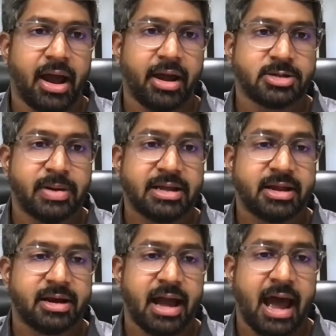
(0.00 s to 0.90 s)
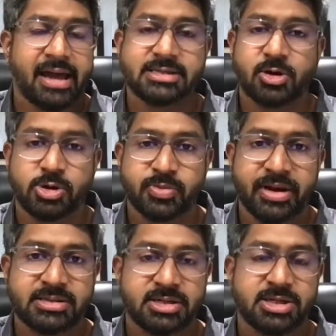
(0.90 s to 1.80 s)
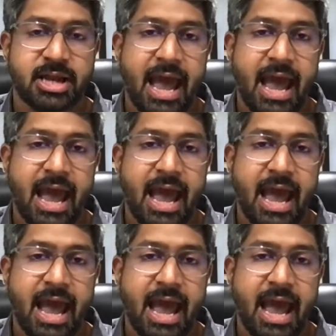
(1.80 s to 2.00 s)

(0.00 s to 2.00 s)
it's better that I, as a cosmetic surgeon,